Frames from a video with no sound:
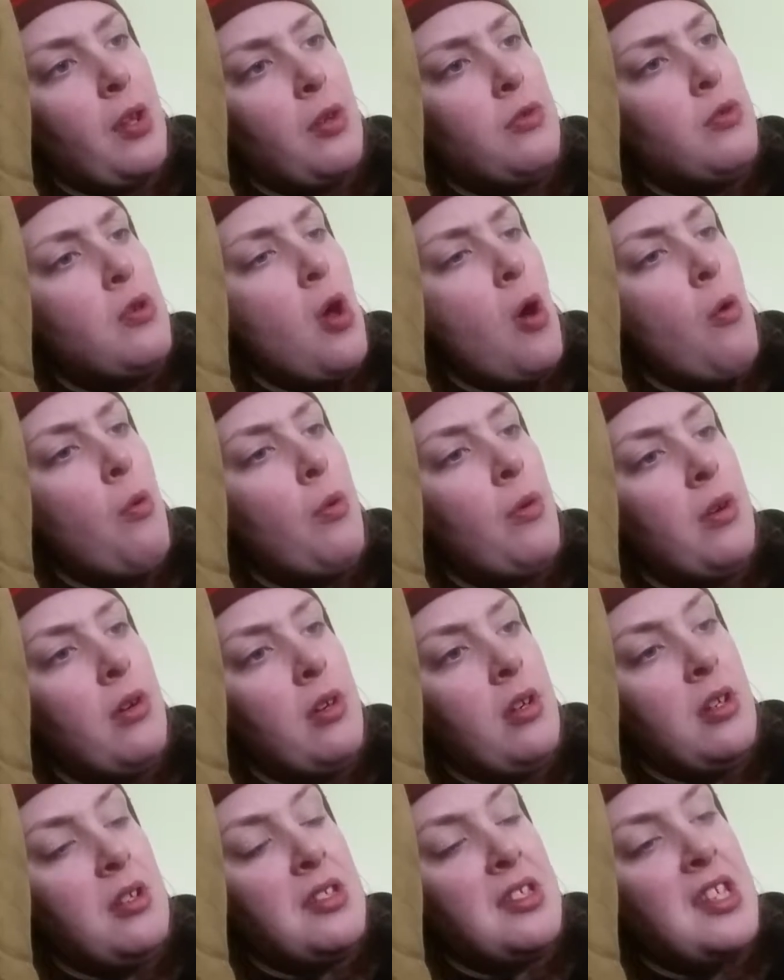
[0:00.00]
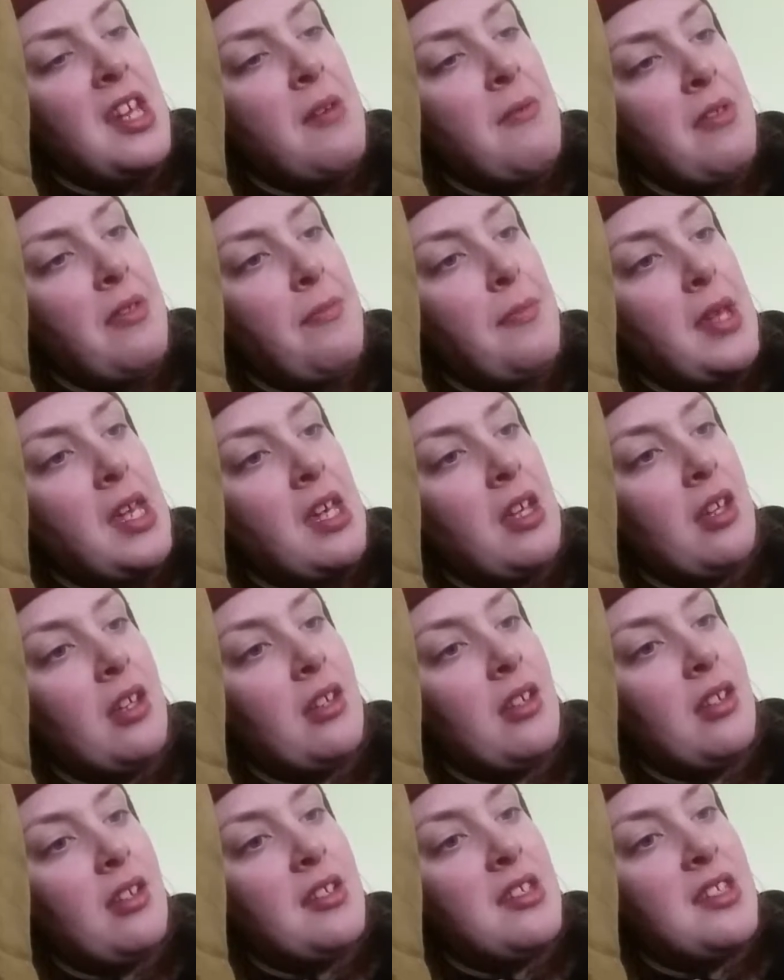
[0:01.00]
No, stay with me,
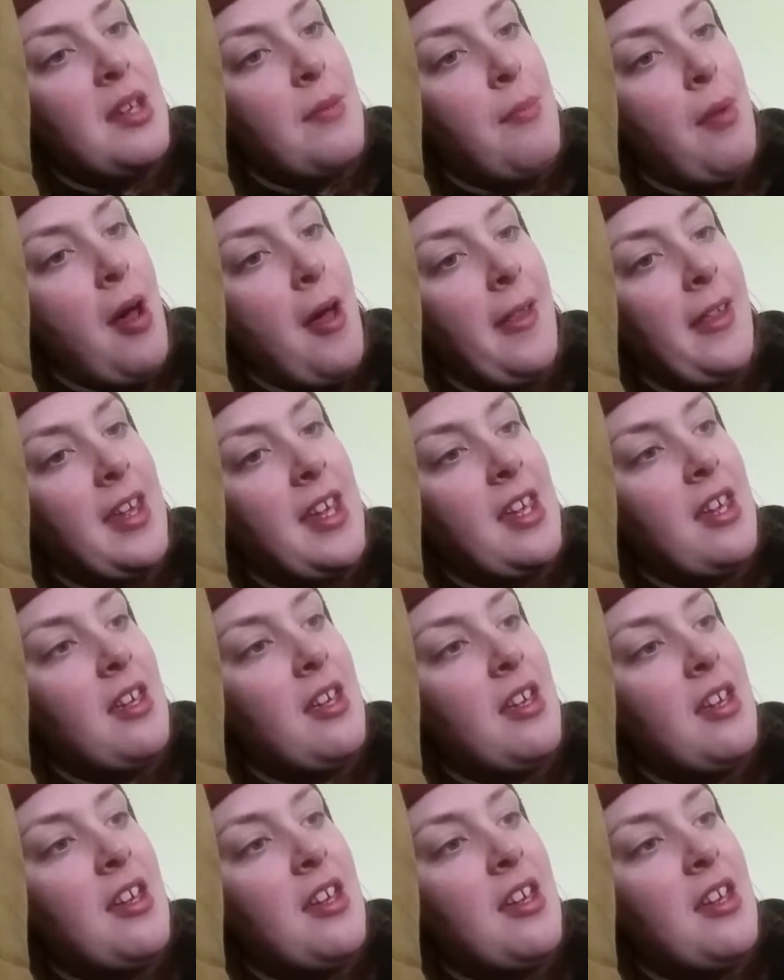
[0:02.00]
said Polly.